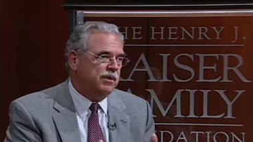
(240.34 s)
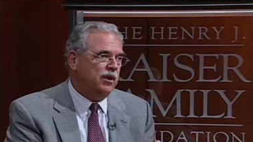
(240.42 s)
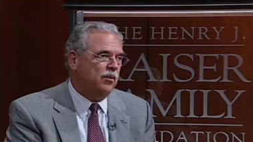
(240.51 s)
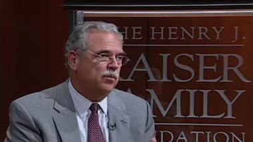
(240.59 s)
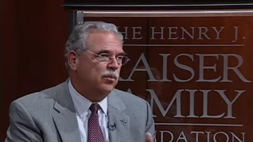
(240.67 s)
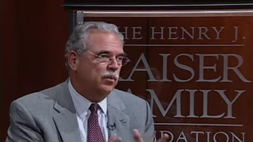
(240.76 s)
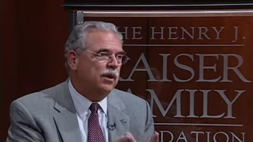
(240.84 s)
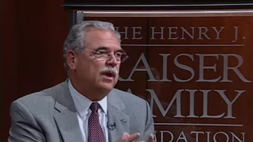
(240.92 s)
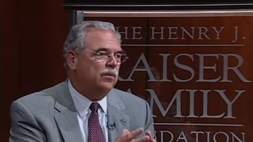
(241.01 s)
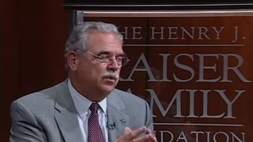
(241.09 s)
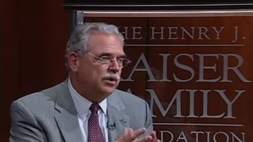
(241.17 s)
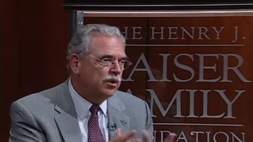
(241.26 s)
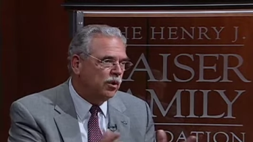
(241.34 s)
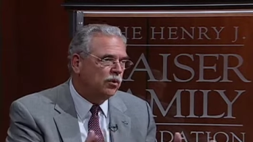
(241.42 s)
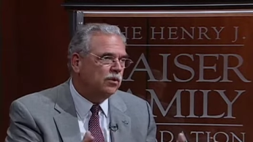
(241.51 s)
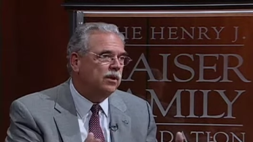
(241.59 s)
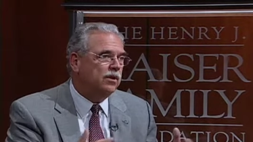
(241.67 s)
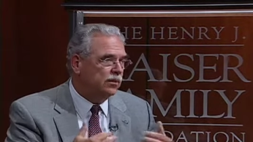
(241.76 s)
help, and we
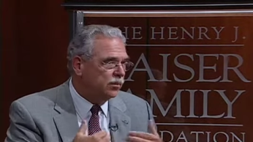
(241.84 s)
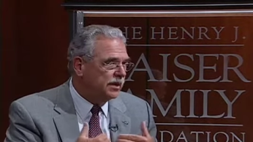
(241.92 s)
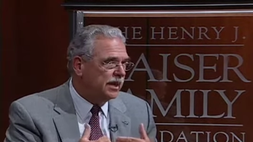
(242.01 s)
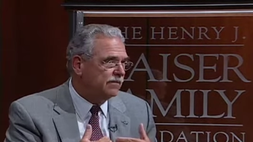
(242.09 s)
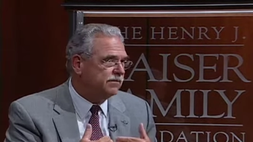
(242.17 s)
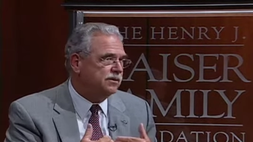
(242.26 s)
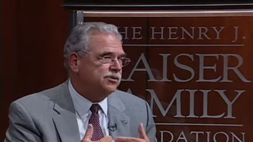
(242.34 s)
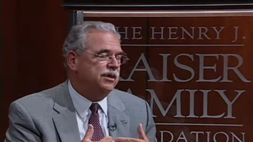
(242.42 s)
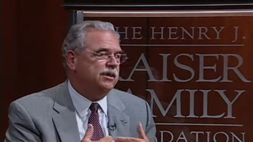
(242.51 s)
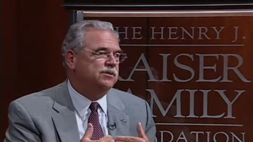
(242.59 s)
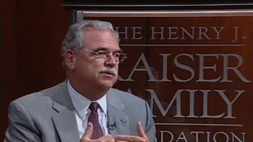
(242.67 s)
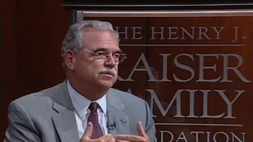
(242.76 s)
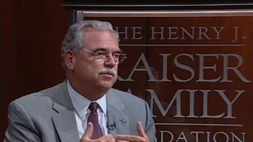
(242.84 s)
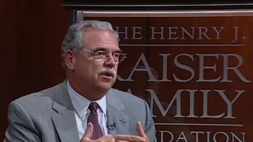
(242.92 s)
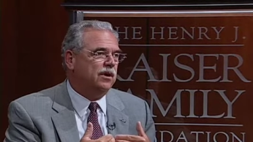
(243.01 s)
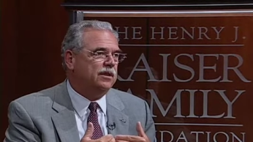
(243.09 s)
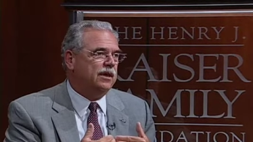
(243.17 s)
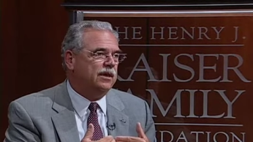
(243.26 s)
know that we have to change as
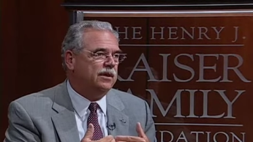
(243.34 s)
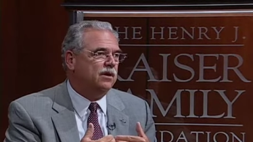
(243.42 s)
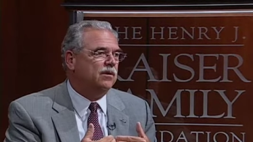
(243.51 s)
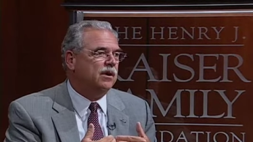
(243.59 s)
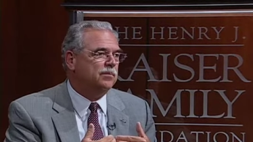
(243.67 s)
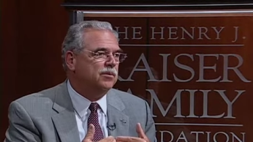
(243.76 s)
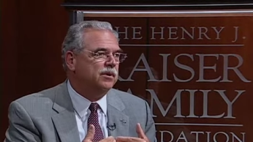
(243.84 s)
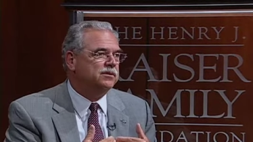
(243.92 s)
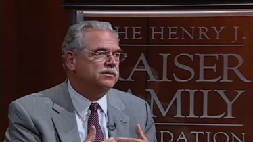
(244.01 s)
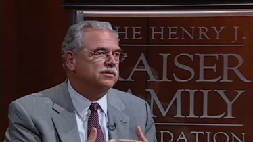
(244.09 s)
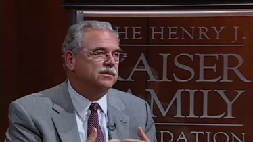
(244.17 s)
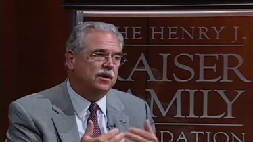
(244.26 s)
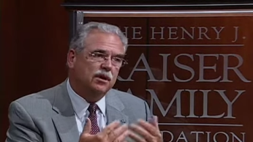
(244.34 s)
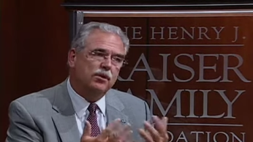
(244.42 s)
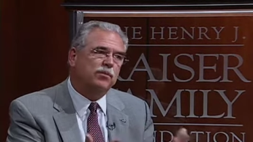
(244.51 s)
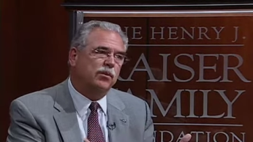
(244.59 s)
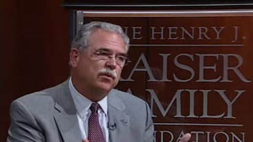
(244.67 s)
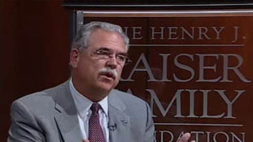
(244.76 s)
part of that in our operations,
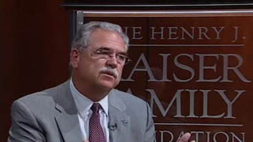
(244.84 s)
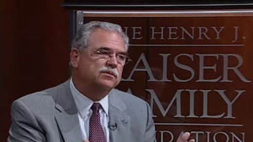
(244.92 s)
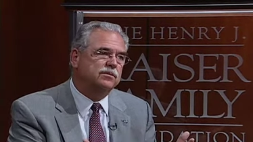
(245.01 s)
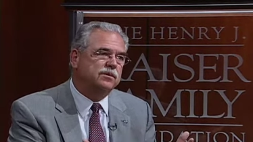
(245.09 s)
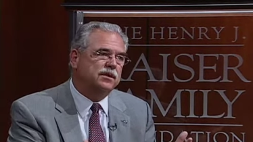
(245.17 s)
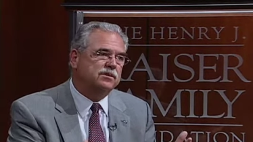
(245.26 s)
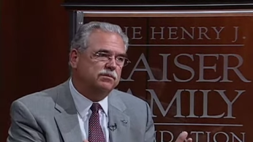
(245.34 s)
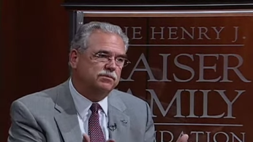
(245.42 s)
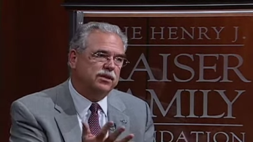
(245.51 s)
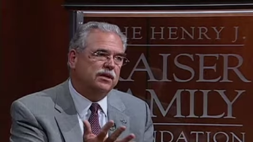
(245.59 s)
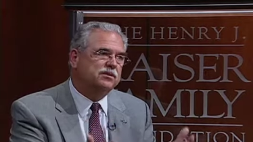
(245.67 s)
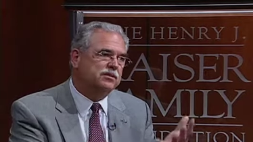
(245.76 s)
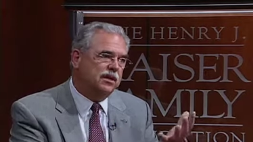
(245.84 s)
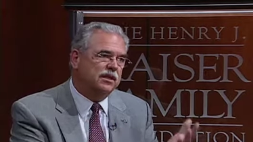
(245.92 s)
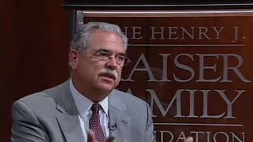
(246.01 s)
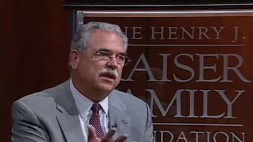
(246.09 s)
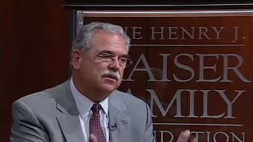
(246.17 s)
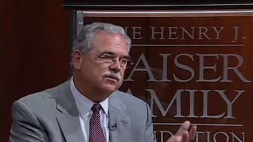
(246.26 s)
but we also need some changes on
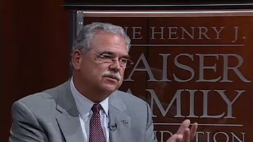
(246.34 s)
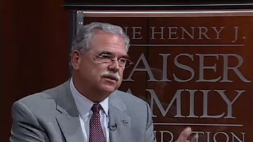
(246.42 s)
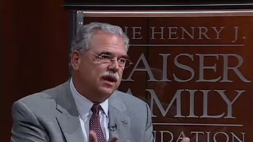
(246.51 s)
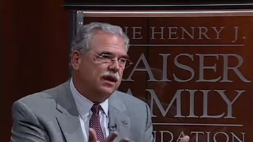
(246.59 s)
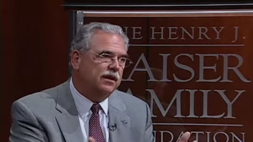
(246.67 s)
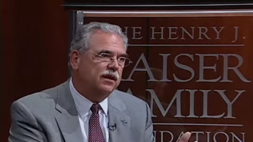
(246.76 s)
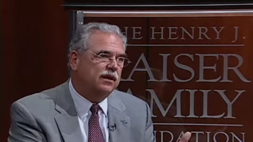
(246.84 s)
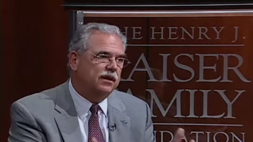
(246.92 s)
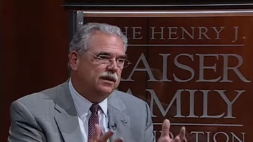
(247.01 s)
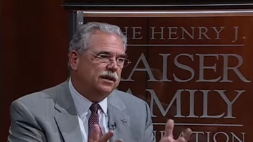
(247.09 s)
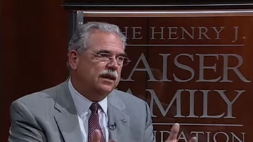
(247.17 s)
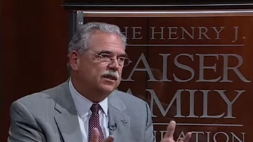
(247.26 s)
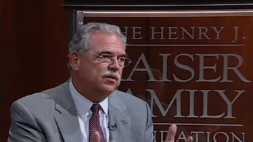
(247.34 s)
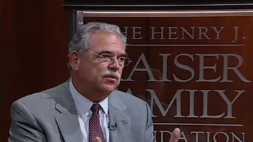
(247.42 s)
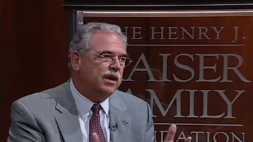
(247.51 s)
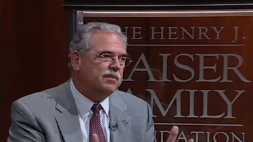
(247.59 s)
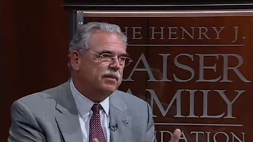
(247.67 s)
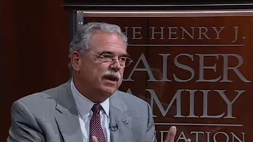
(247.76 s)
the other side to get the
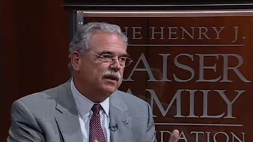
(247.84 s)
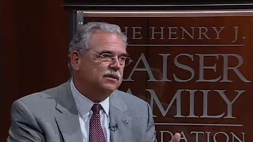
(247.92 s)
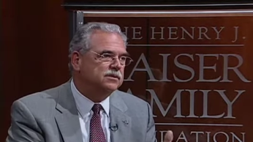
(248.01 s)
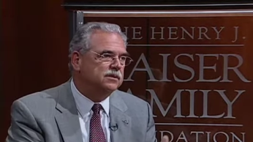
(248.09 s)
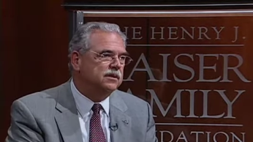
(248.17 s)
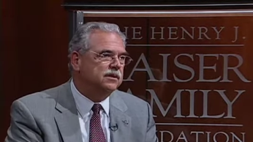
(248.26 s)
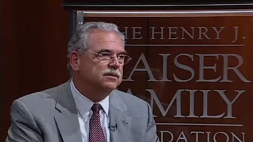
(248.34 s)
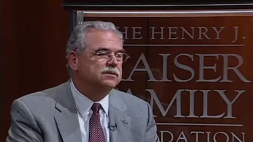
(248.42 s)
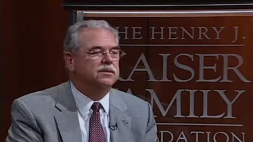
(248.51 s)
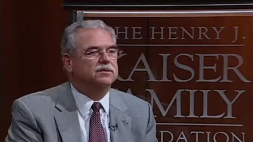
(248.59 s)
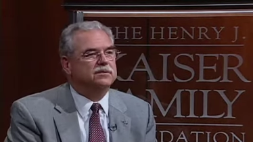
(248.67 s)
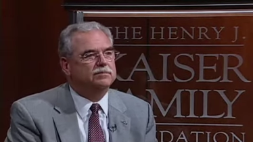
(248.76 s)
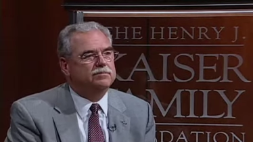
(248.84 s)
right balance into the system.